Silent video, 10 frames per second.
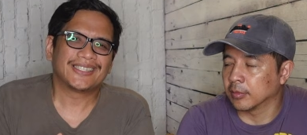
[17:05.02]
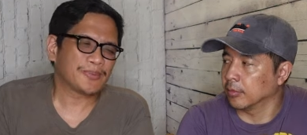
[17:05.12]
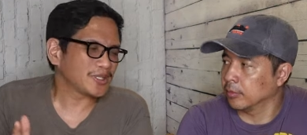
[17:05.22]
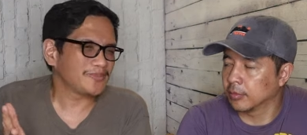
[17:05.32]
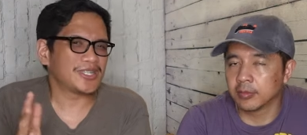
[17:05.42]

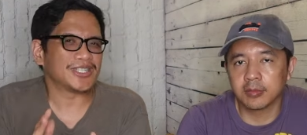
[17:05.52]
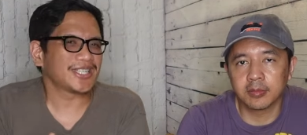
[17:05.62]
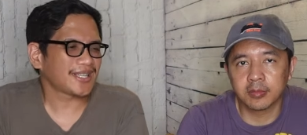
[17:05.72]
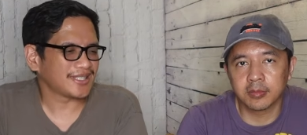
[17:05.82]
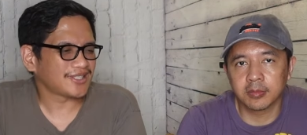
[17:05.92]
Speaker 1: supposed to be your
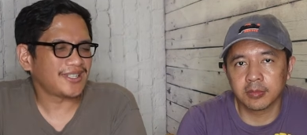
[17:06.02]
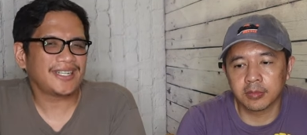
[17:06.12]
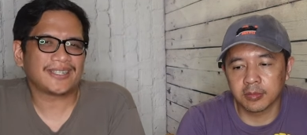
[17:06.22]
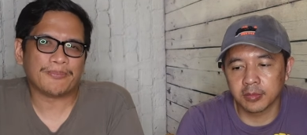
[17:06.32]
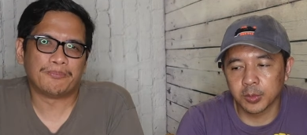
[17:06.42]
second
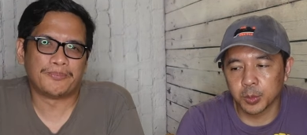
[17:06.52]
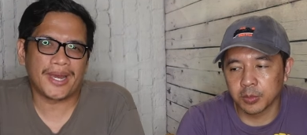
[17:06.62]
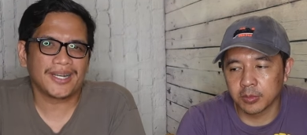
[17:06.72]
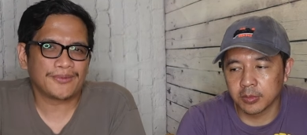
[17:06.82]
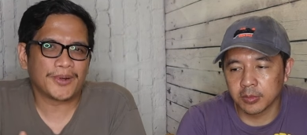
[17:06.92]
screen.
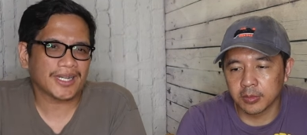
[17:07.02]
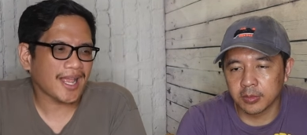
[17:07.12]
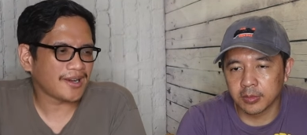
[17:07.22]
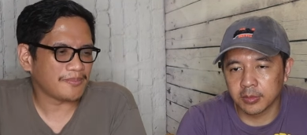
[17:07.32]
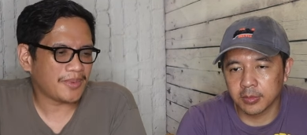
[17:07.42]
Barely worked
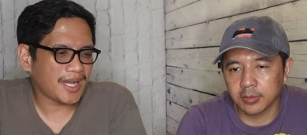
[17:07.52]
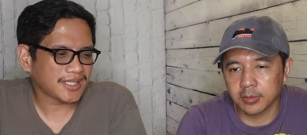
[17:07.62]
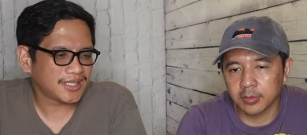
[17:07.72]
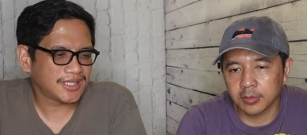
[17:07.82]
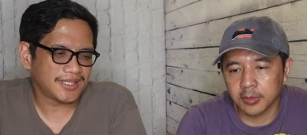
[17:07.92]
out of the
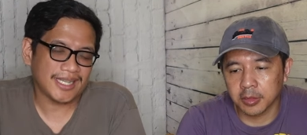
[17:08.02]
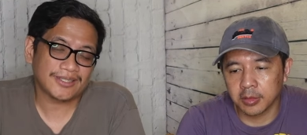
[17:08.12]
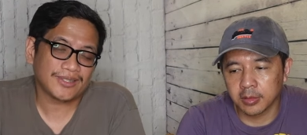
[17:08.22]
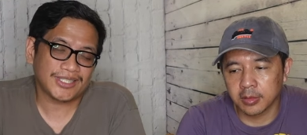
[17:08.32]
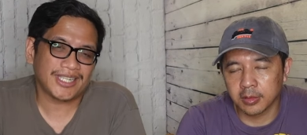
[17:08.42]
box.
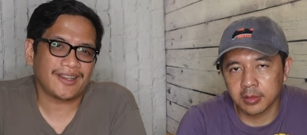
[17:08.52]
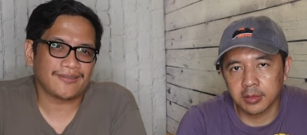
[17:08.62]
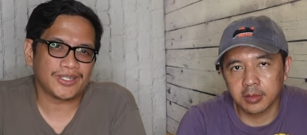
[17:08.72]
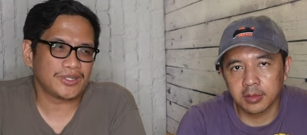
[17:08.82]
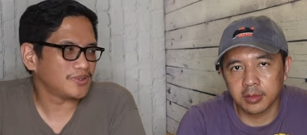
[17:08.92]
That's what you get
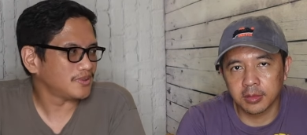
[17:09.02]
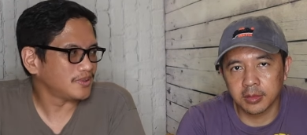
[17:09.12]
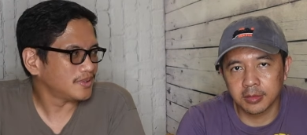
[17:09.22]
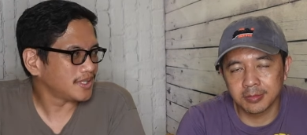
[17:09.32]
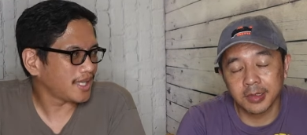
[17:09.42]
when you
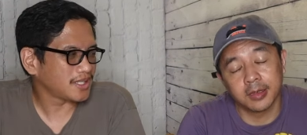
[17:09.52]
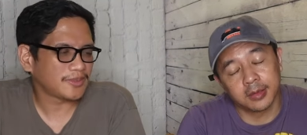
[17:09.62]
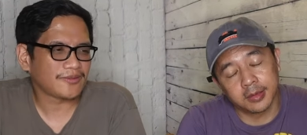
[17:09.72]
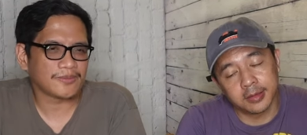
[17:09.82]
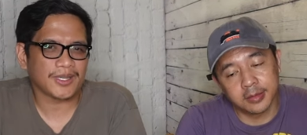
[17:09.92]
get
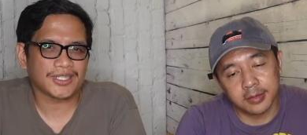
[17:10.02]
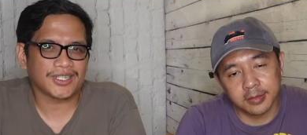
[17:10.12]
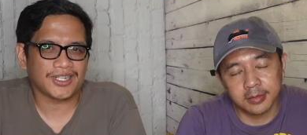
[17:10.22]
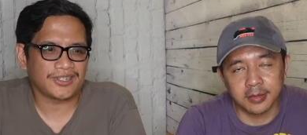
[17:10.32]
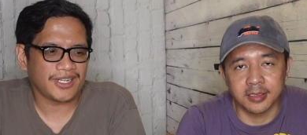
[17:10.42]
something from
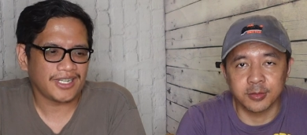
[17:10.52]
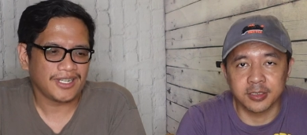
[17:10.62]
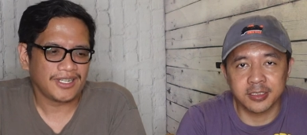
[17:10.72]
Kickstarter. That's why it's